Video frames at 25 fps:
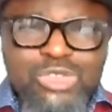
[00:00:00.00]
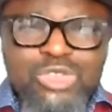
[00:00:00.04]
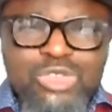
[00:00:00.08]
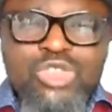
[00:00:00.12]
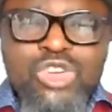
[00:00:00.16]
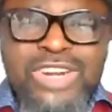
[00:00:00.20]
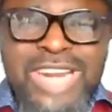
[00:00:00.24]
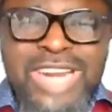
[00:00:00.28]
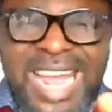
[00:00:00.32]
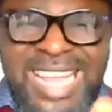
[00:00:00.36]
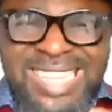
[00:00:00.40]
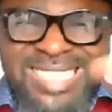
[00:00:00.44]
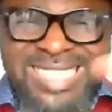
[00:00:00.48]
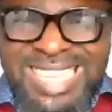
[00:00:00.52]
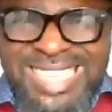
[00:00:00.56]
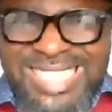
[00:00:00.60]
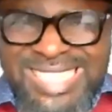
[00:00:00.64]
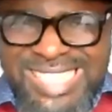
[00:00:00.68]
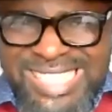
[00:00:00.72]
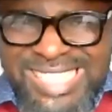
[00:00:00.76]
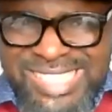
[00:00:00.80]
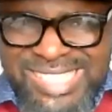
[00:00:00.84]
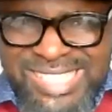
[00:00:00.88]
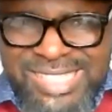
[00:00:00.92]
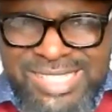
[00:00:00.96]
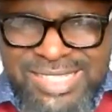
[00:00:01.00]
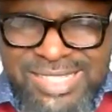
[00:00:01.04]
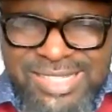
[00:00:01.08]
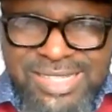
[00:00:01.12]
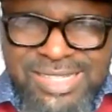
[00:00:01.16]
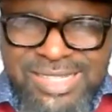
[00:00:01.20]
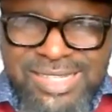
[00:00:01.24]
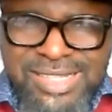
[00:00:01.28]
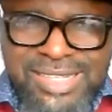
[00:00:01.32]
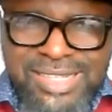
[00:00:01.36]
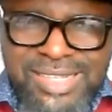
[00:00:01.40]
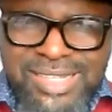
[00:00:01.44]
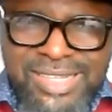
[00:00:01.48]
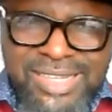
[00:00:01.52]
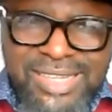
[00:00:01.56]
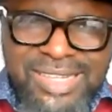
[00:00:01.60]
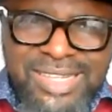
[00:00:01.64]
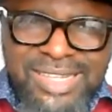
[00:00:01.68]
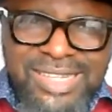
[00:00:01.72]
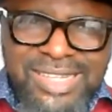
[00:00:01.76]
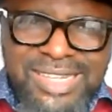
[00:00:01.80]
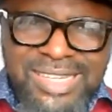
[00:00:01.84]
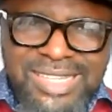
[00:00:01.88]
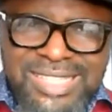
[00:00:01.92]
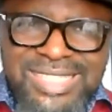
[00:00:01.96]
Do you know that's a teaching?
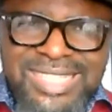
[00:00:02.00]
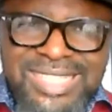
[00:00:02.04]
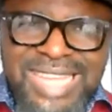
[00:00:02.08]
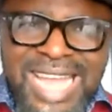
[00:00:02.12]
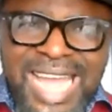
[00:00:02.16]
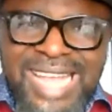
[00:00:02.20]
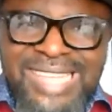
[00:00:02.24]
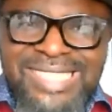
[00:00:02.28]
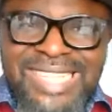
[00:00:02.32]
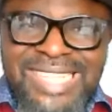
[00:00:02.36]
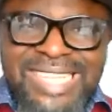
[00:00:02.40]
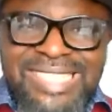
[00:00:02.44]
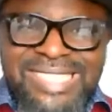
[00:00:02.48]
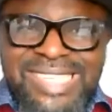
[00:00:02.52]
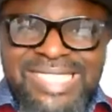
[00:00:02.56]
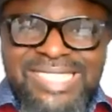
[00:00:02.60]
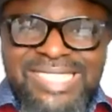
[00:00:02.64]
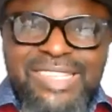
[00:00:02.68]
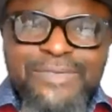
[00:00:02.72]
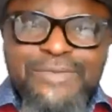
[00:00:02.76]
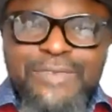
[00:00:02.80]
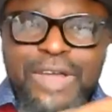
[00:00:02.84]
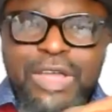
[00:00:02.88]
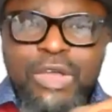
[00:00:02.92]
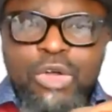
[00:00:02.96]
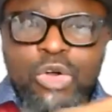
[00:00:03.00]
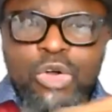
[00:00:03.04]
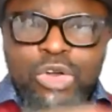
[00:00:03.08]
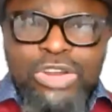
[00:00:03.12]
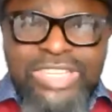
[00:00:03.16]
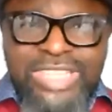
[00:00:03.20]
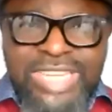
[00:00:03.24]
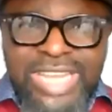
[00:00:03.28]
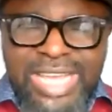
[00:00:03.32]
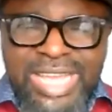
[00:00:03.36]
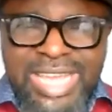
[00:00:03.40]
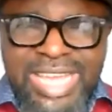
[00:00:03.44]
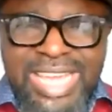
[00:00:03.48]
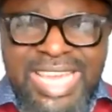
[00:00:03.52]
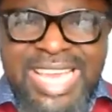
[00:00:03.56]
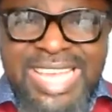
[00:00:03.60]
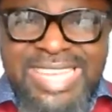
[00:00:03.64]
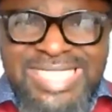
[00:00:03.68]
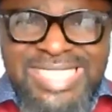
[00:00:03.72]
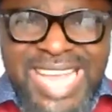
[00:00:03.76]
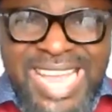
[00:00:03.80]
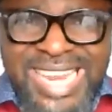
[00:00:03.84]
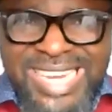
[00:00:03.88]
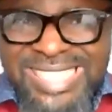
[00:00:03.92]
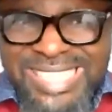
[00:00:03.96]
That's a teaching for a whole day.
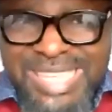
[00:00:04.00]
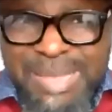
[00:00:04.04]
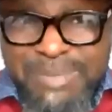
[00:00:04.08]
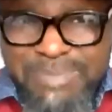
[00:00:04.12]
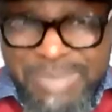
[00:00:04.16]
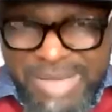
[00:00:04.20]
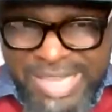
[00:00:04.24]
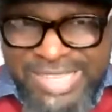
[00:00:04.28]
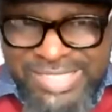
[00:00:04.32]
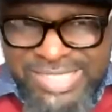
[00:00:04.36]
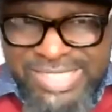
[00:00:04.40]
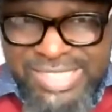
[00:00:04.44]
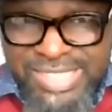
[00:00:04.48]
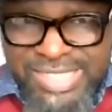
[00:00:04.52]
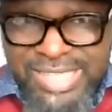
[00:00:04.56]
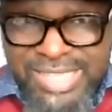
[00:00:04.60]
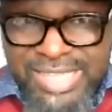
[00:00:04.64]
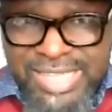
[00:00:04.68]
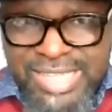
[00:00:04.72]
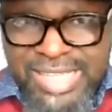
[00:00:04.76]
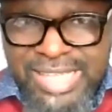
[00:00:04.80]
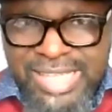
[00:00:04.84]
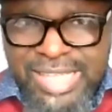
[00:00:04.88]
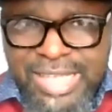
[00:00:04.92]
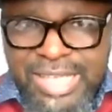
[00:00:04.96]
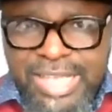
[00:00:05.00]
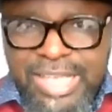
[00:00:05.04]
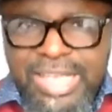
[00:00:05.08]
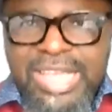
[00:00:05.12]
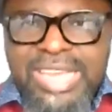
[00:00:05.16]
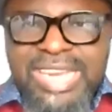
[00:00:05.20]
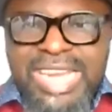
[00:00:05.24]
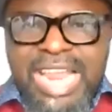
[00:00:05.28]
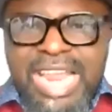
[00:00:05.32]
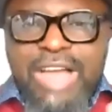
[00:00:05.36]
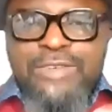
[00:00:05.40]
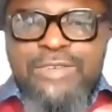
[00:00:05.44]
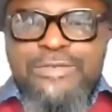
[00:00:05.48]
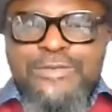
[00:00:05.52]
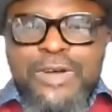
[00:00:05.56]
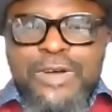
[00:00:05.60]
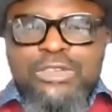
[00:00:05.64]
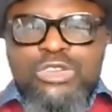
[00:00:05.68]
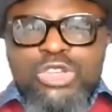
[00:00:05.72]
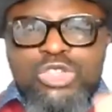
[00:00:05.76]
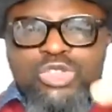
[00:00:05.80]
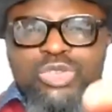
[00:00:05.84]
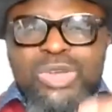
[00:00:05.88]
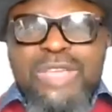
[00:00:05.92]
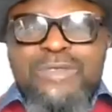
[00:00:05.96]
A child is a person. Now,
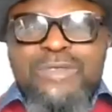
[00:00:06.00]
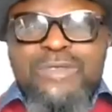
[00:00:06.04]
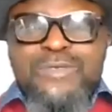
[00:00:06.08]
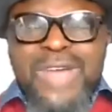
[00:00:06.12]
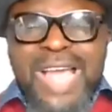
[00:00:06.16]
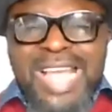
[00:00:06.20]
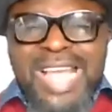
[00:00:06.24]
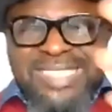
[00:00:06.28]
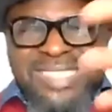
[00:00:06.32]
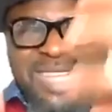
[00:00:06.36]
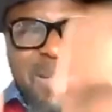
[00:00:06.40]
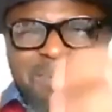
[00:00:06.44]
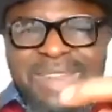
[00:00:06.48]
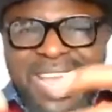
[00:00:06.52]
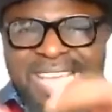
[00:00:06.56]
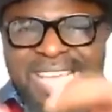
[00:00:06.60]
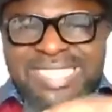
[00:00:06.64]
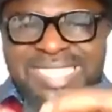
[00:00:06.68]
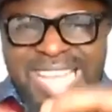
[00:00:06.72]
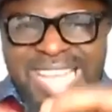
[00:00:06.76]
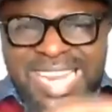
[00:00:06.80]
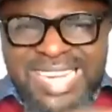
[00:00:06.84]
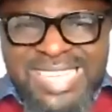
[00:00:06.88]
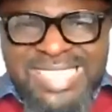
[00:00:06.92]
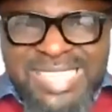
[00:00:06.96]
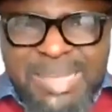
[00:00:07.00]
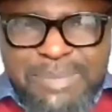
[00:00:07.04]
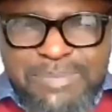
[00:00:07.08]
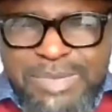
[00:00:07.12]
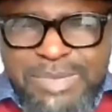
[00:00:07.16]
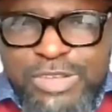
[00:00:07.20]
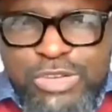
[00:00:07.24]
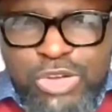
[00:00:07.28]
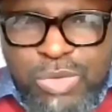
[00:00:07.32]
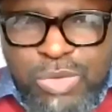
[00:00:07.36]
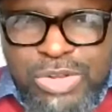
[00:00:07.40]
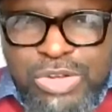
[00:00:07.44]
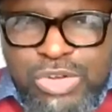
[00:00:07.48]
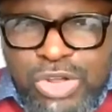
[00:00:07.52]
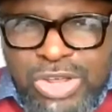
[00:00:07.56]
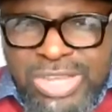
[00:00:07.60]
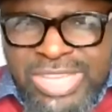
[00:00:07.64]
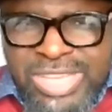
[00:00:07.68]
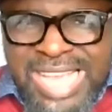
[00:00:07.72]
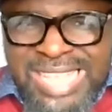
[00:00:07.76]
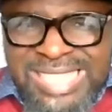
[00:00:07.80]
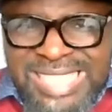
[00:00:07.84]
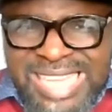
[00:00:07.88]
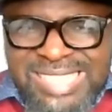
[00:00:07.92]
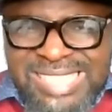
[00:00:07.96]
for you to even accept that a child is a, you know, we
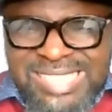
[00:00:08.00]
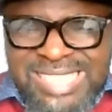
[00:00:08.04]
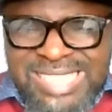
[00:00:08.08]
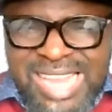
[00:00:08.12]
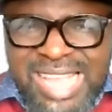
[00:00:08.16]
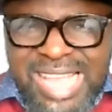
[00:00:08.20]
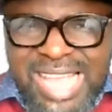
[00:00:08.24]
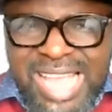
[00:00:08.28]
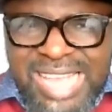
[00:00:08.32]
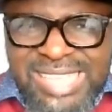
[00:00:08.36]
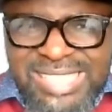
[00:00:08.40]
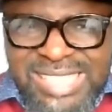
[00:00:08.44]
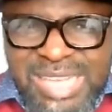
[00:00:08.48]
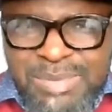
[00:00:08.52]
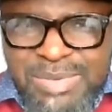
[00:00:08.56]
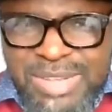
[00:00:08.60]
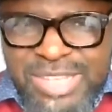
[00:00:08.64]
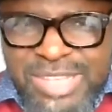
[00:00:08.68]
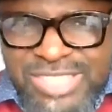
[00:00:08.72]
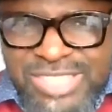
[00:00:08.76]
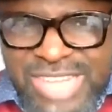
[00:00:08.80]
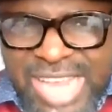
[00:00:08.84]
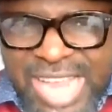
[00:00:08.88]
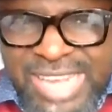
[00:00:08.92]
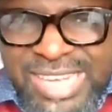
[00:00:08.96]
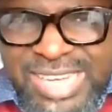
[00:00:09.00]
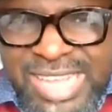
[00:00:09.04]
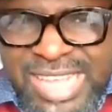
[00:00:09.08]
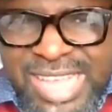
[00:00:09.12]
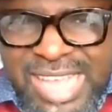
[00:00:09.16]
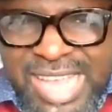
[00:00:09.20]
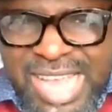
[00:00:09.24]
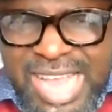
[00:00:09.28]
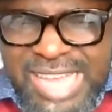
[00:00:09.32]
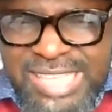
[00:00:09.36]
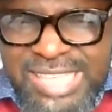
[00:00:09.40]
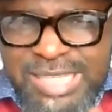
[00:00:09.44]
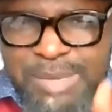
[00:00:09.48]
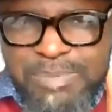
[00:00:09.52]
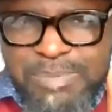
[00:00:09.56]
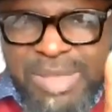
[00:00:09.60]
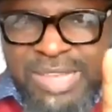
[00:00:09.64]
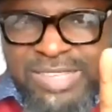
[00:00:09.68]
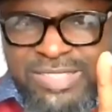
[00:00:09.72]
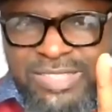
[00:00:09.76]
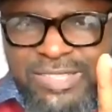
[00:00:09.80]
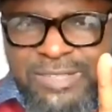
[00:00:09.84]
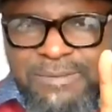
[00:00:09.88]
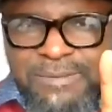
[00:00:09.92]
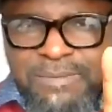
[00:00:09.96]
don't yet accept, accept a child as a
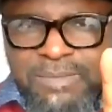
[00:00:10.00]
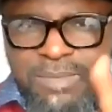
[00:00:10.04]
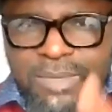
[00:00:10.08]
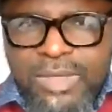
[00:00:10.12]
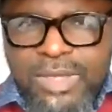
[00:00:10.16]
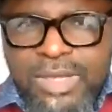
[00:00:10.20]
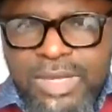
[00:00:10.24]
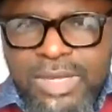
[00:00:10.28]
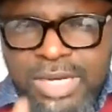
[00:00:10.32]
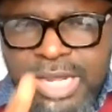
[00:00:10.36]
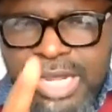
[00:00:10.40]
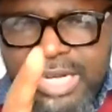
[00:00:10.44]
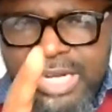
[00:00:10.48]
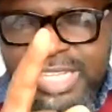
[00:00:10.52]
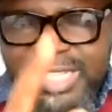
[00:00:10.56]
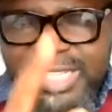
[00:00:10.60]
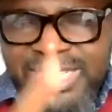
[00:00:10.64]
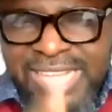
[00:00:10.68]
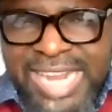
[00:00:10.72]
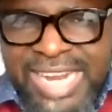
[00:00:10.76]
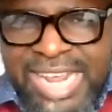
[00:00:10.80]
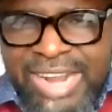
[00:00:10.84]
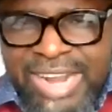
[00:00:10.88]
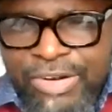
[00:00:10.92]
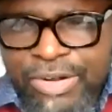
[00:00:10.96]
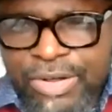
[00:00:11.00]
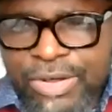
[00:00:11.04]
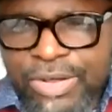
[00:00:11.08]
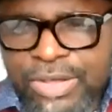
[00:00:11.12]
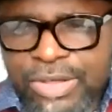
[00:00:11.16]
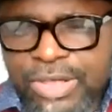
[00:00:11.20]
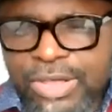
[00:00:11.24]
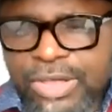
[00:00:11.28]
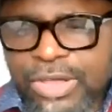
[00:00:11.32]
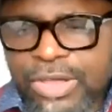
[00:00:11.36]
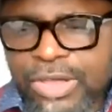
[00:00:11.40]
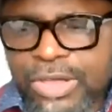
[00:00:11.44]
person. Now, this is an error.